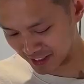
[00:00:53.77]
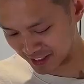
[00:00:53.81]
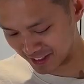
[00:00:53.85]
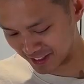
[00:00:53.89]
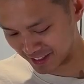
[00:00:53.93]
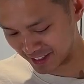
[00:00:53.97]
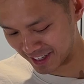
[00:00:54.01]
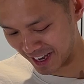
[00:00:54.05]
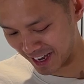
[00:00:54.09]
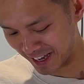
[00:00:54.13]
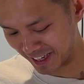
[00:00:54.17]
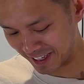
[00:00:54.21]

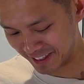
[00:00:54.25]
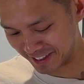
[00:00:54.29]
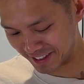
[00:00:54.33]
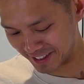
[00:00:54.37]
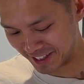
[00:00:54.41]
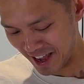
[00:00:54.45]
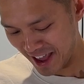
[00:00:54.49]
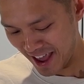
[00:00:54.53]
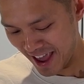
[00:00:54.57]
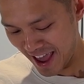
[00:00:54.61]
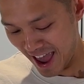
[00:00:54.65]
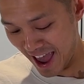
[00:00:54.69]
steaks,
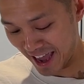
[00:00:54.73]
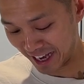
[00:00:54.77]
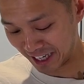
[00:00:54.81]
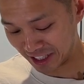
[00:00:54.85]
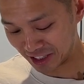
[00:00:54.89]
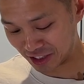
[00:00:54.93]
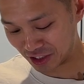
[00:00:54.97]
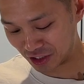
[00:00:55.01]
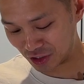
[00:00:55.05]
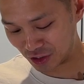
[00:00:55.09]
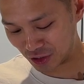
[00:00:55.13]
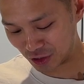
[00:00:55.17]
and
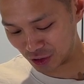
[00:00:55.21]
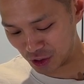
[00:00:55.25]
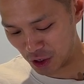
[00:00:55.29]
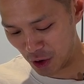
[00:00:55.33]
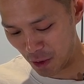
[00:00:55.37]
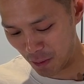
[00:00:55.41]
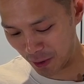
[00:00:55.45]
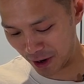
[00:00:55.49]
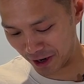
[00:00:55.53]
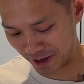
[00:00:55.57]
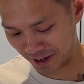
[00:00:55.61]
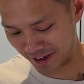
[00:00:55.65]
it's
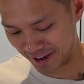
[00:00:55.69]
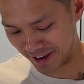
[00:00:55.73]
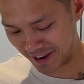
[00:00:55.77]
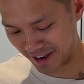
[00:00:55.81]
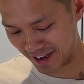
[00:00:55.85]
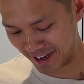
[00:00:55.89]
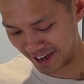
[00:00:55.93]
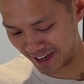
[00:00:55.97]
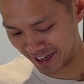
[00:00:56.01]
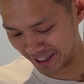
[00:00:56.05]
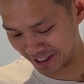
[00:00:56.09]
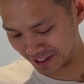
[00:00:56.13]
super
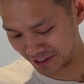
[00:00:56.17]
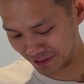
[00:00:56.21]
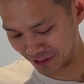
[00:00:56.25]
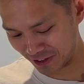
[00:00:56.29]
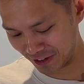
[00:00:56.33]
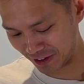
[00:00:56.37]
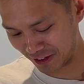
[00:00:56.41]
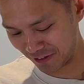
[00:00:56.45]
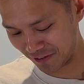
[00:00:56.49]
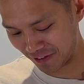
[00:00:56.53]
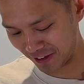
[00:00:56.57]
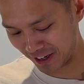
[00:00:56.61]
good, and it's
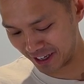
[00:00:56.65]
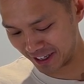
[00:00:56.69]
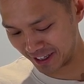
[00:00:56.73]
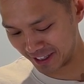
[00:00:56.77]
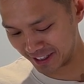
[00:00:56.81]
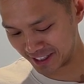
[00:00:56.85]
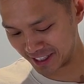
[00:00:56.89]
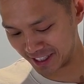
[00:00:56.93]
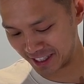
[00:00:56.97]
really funny because he